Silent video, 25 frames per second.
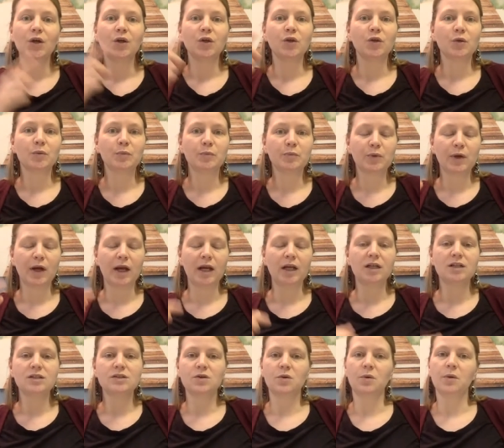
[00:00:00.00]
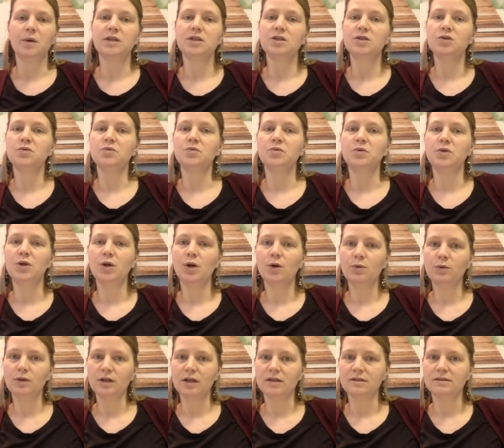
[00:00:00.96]
your brain is going to
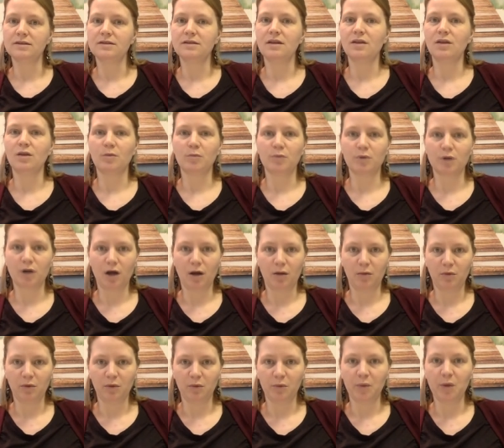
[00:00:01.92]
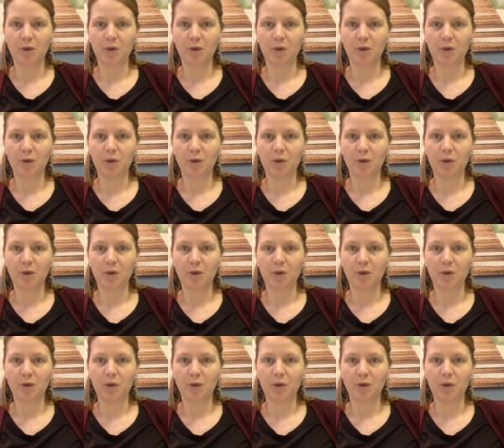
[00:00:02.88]
notice the problem